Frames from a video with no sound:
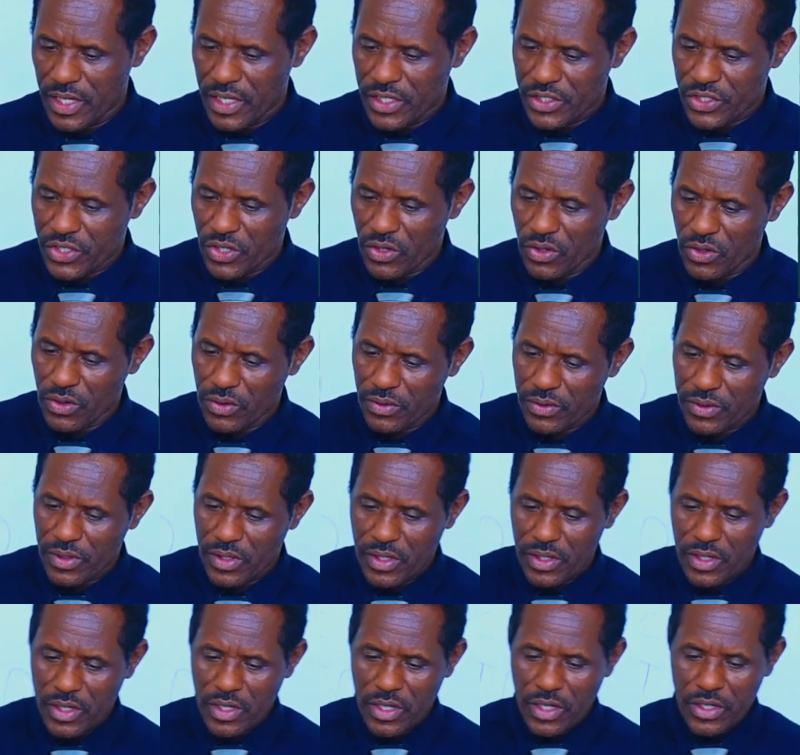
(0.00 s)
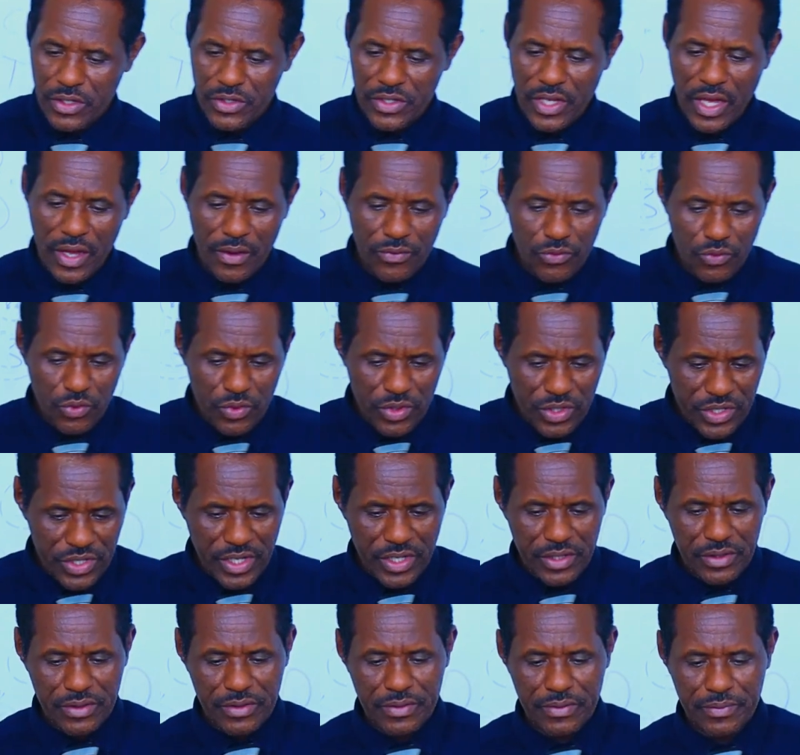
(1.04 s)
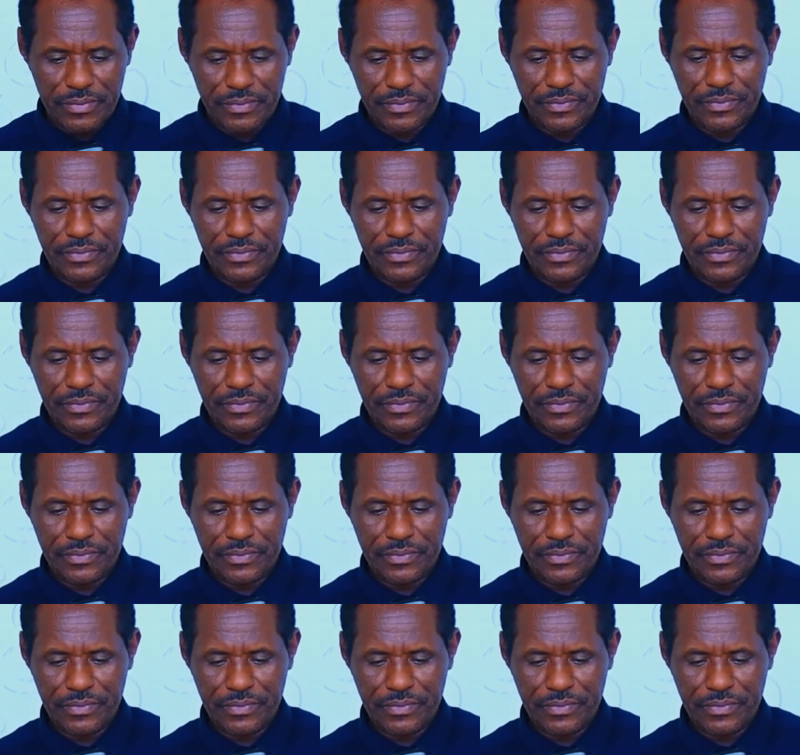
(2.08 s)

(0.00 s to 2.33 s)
So they have to initiate